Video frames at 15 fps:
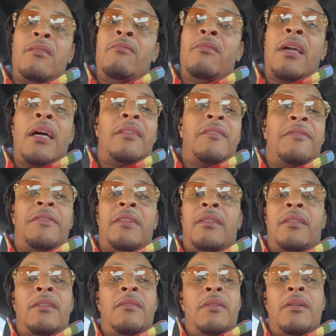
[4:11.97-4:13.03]
You got to
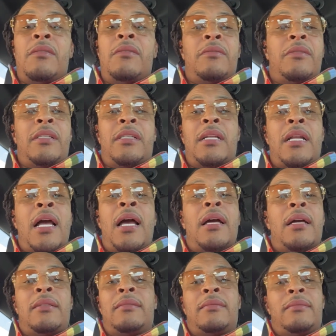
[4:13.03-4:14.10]
figure your own shit
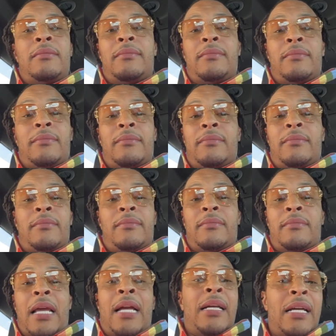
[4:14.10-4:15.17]
out.
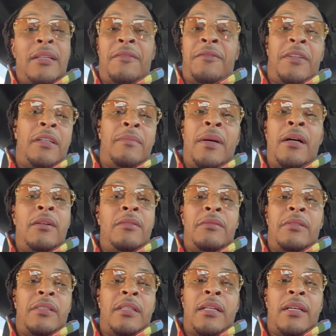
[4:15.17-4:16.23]
I got to figure my
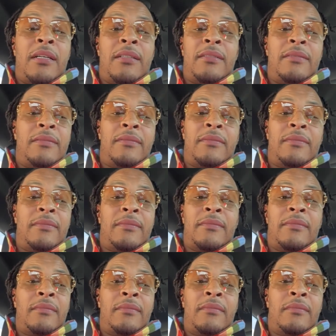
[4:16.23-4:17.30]
own shit out.
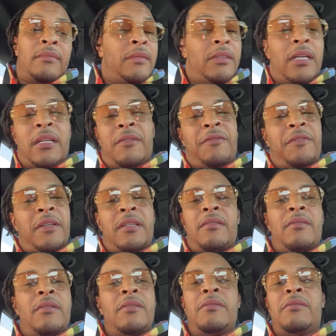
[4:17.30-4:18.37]
You got to
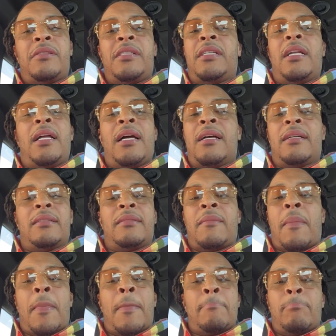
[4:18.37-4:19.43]
figure your own shit out.
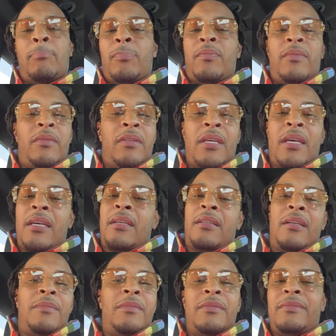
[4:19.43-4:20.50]

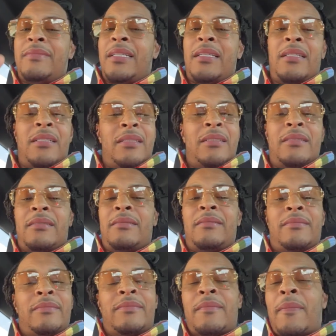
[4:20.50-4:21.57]
Can't come, man.